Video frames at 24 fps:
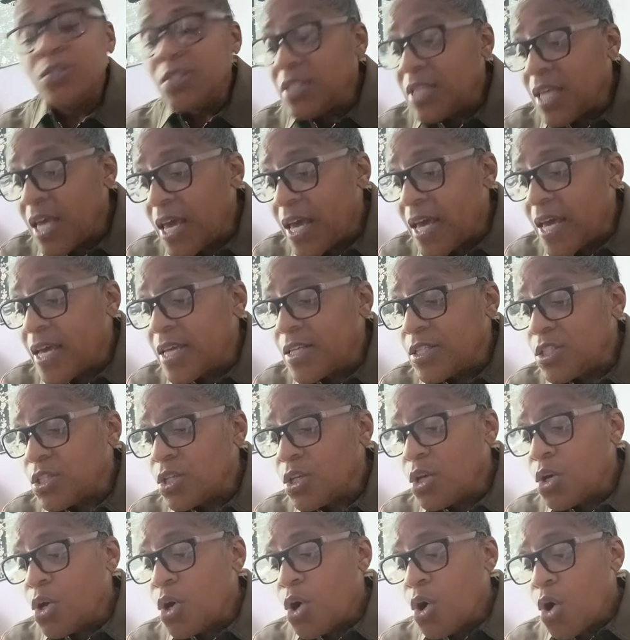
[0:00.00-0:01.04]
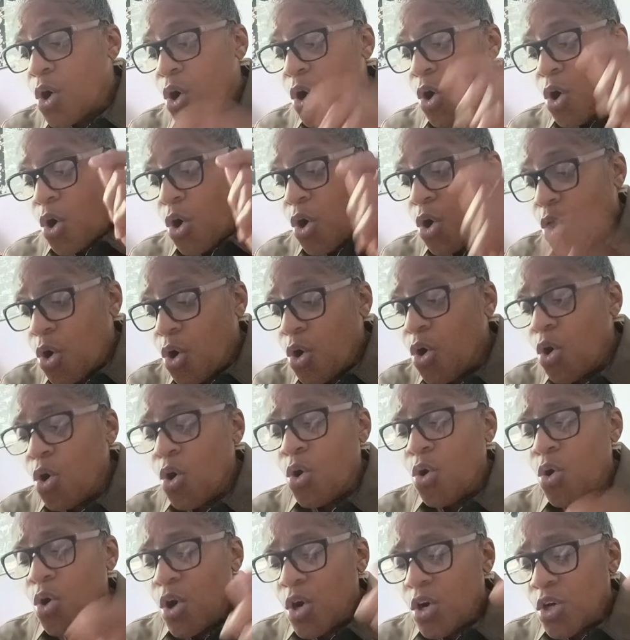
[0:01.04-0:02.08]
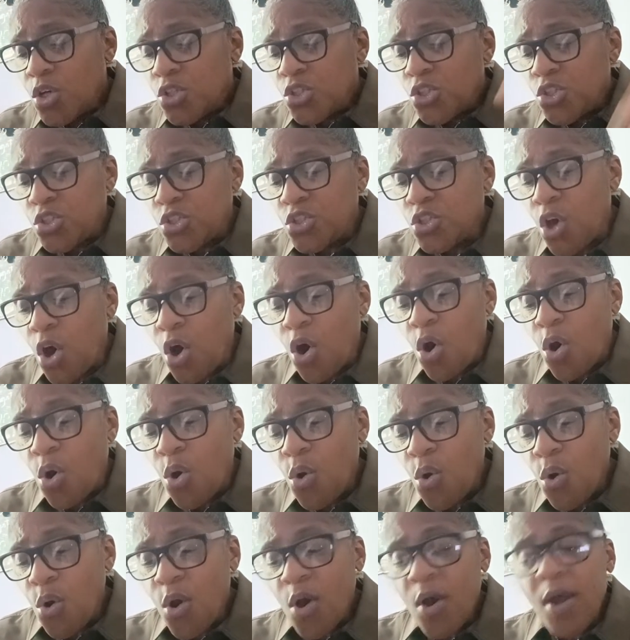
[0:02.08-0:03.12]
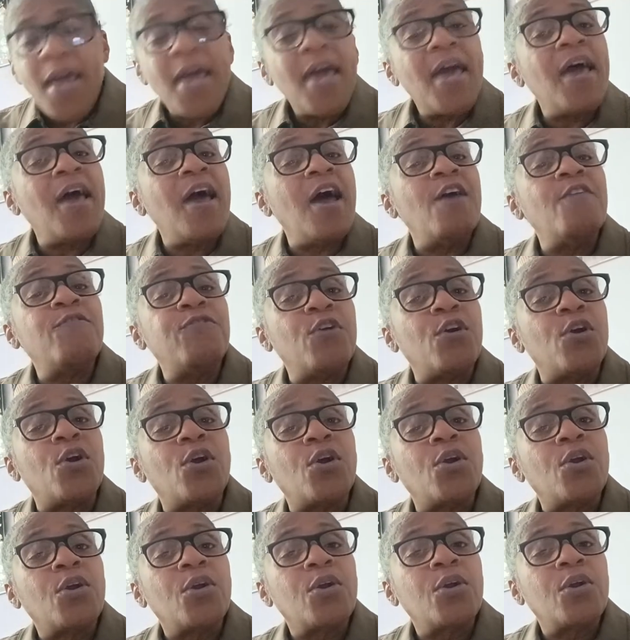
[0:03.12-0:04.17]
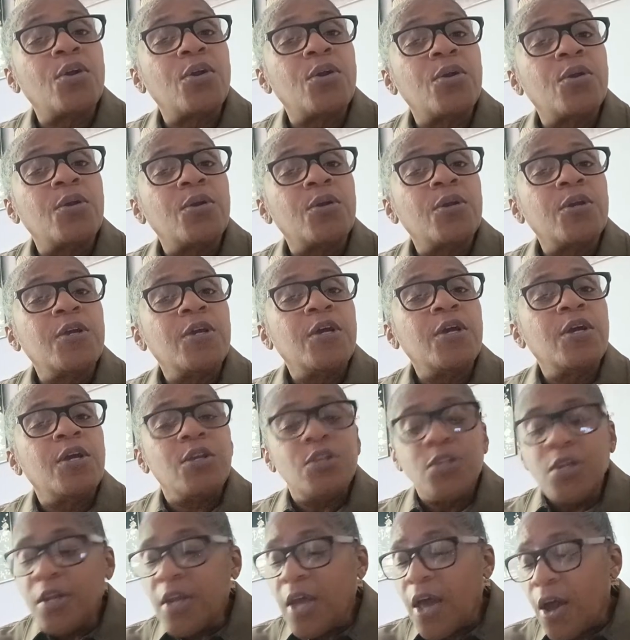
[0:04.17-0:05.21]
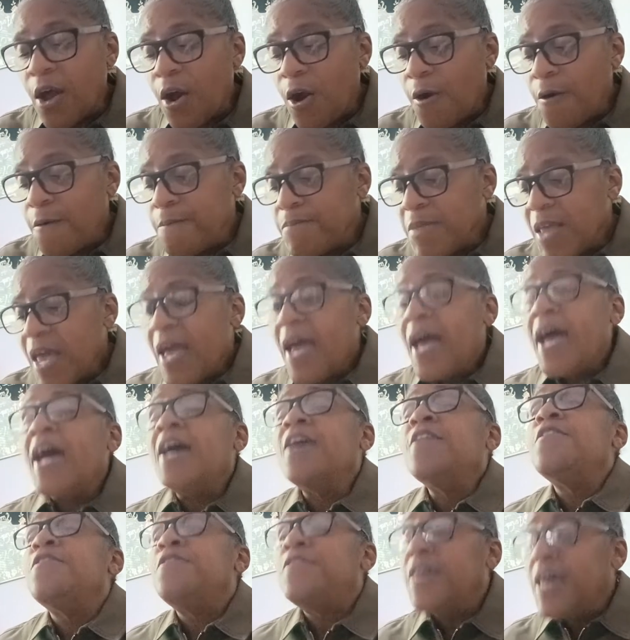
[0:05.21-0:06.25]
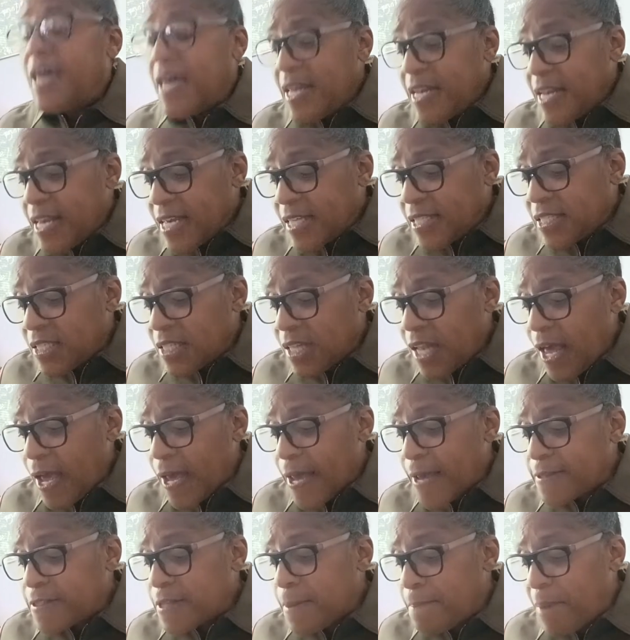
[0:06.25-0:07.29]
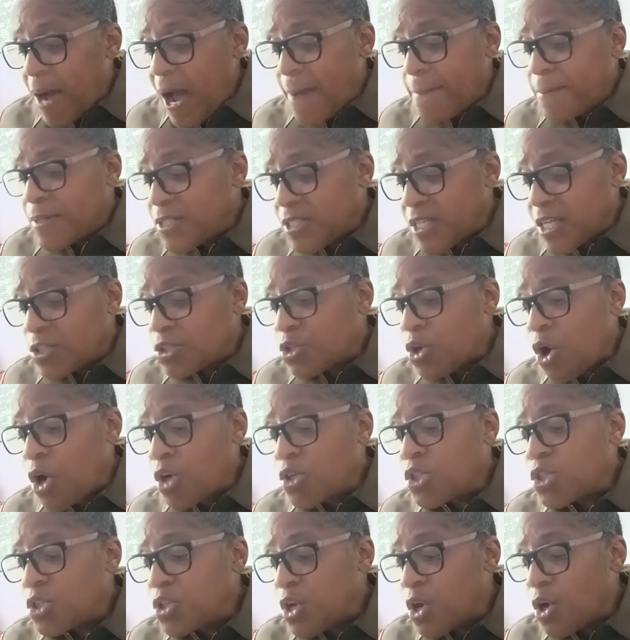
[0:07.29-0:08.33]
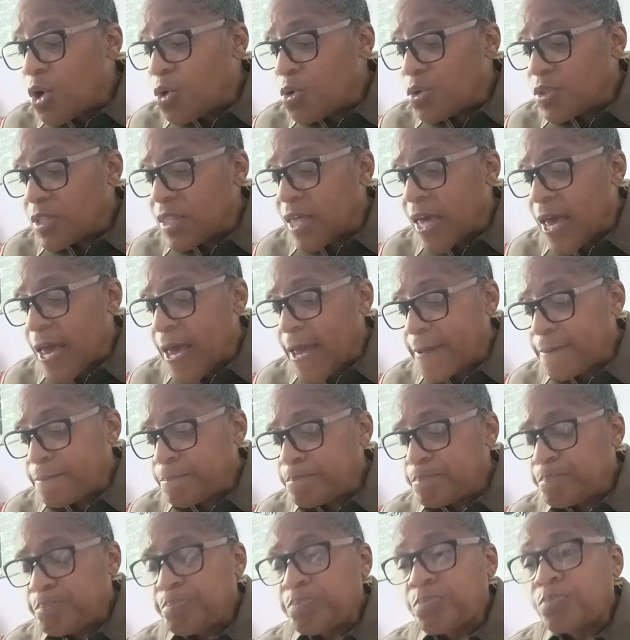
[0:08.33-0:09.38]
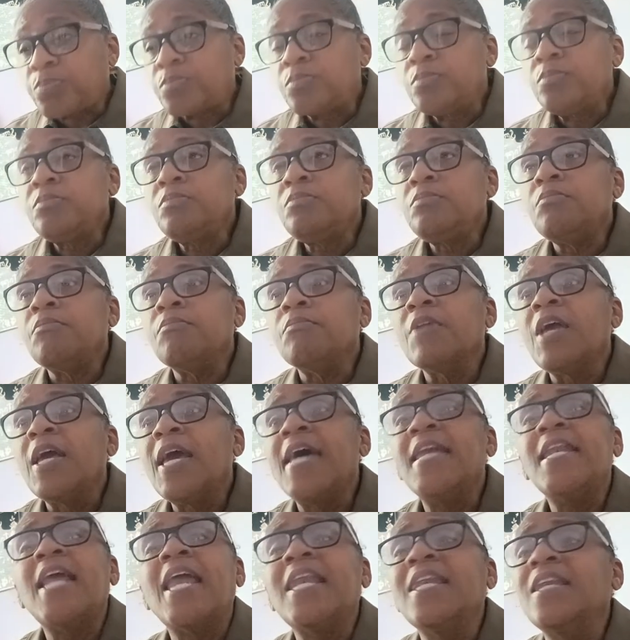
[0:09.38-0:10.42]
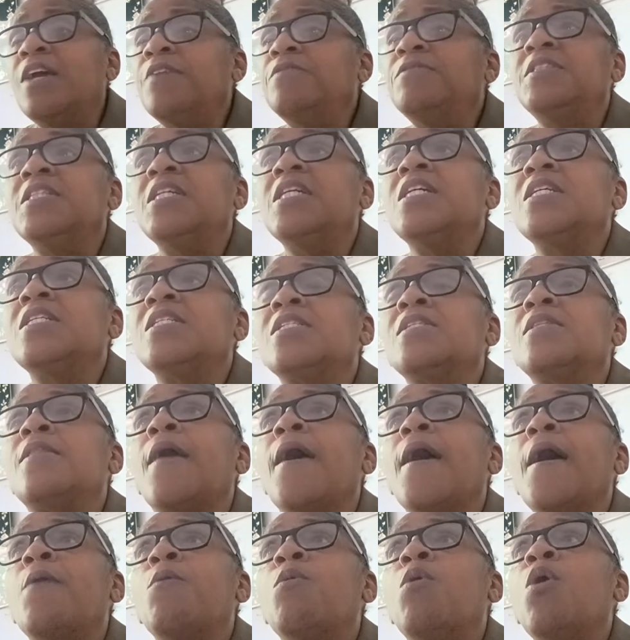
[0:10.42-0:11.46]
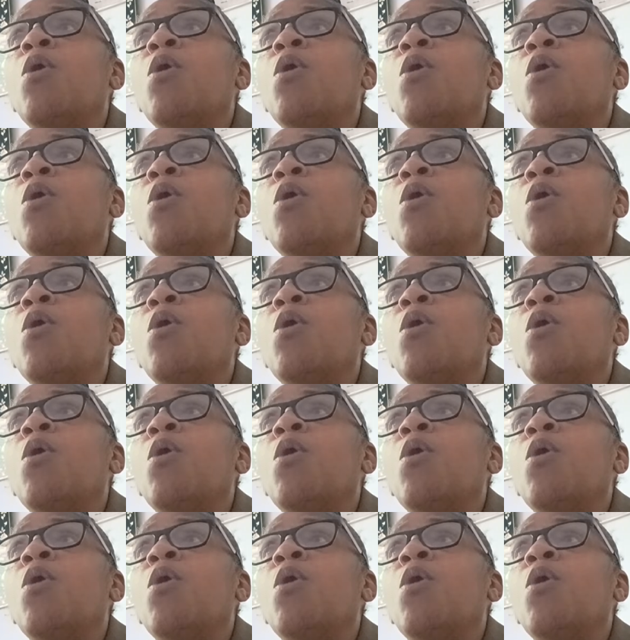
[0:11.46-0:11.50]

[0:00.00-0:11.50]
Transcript: says, whosoever, you know? And then it's like, the Bible says also that, and I love this, that